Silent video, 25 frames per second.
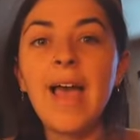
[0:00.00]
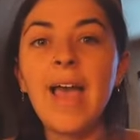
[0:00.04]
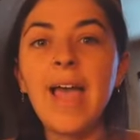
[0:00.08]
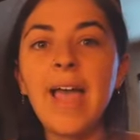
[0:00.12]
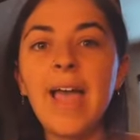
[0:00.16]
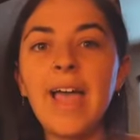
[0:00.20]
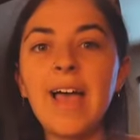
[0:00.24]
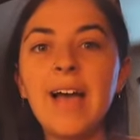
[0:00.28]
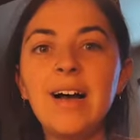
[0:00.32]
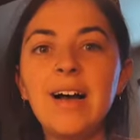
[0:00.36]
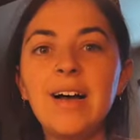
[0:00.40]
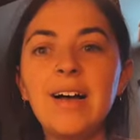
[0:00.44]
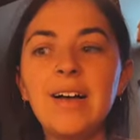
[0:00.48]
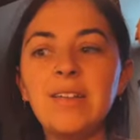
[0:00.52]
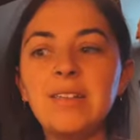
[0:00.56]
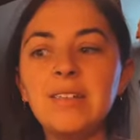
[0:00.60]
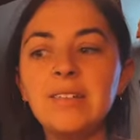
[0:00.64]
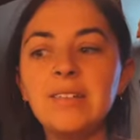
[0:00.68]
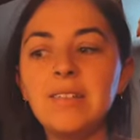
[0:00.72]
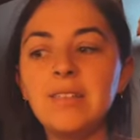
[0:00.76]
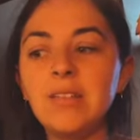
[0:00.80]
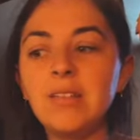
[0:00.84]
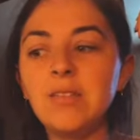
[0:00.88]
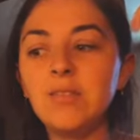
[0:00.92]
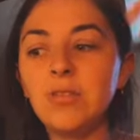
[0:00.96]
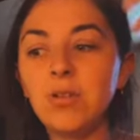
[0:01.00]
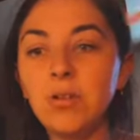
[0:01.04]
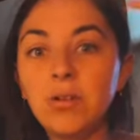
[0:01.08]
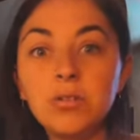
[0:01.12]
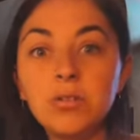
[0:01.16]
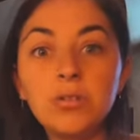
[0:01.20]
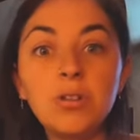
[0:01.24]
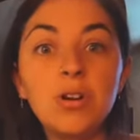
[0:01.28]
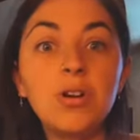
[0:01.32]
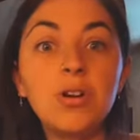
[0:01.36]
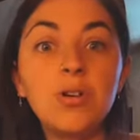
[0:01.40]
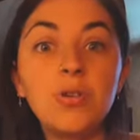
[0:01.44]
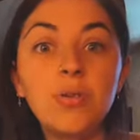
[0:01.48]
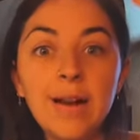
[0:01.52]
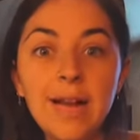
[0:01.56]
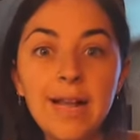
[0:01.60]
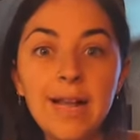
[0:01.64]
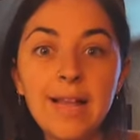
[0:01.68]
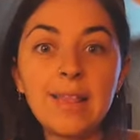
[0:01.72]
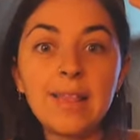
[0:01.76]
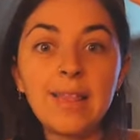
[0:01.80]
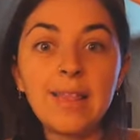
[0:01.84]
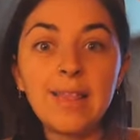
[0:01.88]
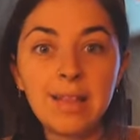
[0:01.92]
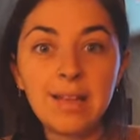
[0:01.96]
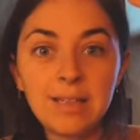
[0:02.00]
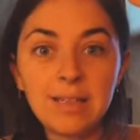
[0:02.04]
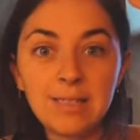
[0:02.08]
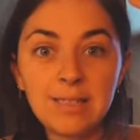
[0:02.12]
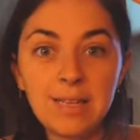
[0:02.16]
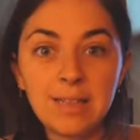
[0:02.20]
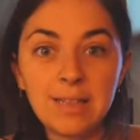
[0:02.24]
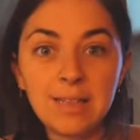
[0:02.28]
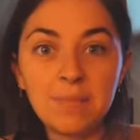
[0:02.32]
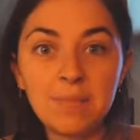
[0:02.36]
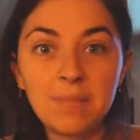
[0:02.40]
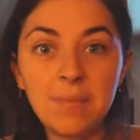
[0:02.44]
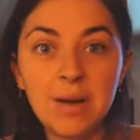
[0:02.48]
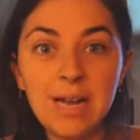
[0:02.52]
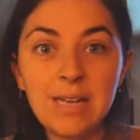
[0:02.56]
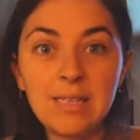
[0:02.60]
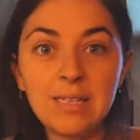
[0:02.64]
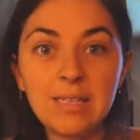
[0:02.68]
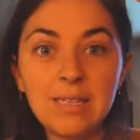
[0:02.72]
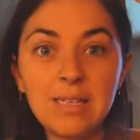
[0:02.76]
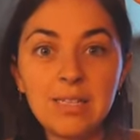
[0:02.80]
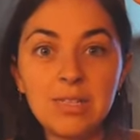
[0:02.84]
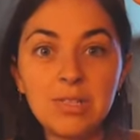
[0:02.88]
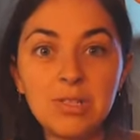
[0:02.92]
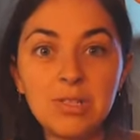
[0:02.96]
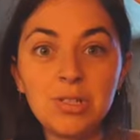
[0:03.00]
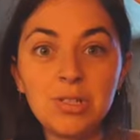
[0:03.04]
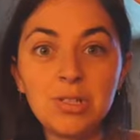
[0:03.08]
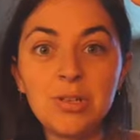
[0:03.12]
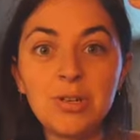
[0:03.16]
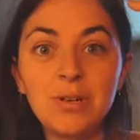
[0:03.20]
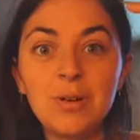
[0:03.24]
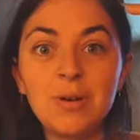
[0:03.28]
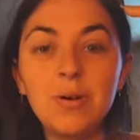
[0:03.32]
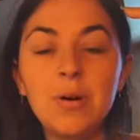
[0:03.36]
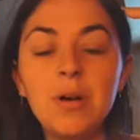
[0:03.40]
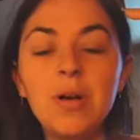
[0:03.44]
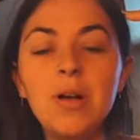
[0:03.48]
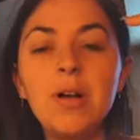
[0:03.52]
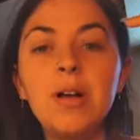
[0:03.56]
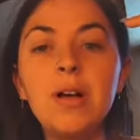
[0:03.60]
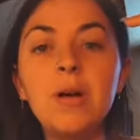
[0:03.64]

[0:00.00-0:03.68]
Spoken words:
And those are great things that the mind do.